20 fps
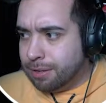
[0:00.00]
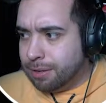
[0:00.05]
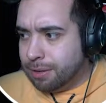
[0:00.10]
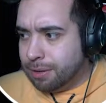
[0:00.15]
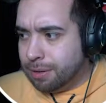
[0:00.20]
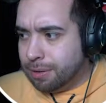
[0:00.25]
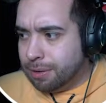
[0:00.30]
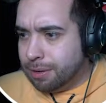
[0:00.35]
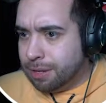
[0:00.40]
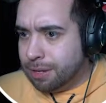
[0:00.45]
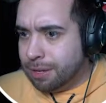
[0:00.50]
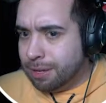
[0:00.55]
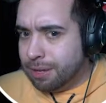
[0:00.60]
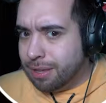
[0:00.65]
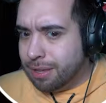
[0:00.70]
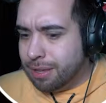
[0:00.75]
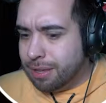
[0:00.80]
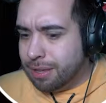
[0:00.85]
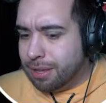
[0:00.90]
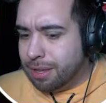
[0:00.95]
Dude.
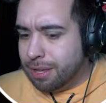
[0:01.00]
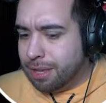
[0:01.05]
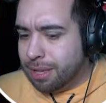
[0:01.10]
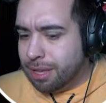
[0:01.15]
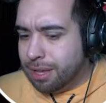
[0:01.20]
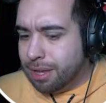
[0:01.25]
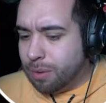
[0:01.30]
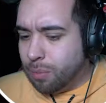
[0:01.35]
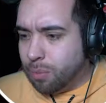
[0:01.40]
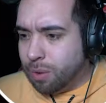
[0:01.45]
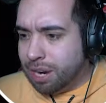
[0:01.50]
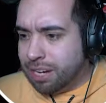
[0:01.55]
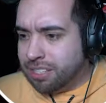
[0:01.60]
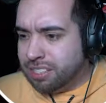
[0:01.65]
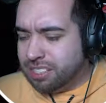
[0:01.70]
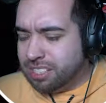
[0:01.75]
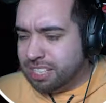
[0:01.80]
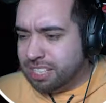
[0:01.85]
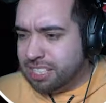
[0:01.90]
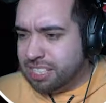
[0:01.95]
We're at
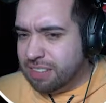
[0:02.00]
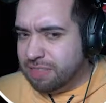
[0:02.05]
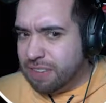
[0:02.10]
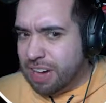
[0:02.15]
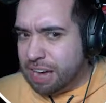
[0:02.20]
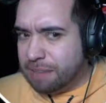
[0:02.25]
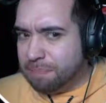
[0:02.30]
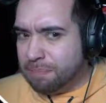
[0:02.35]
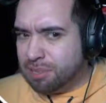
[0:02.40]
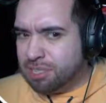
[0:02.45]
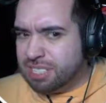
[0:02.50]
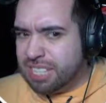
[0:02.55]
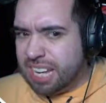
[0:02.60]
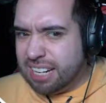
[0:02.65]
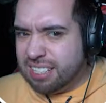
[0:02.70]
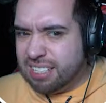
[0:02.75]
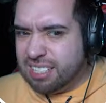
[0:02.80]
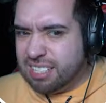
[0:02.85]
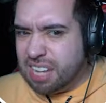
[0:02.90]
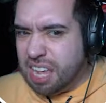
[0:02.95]
65%
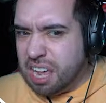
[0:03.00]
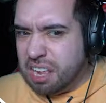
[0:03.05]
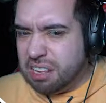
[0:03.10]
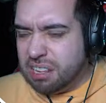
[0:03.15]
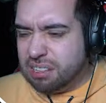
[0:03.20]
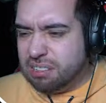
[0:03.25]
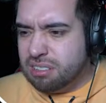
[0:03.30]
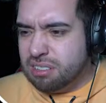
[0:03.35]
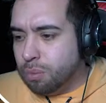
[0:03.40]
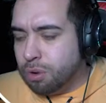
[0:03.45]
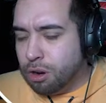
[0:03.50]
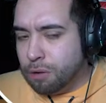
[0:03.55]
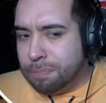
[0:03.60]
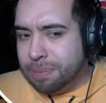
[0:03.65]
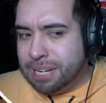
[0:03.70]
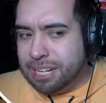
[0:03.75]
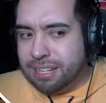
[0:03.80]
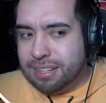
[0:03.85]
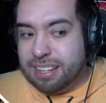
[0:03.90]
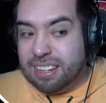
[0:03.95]
still. We're
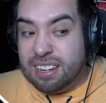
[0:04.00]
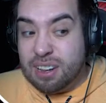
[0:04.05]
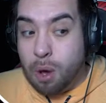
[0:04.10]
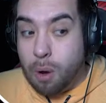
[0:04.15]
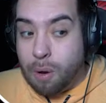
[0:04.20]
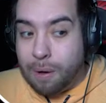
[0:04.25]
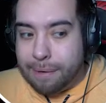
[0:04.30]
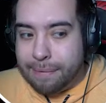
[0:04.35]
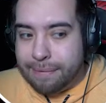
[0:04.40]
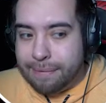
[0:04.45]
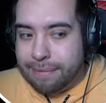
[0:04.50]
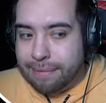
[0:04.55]
opening the door.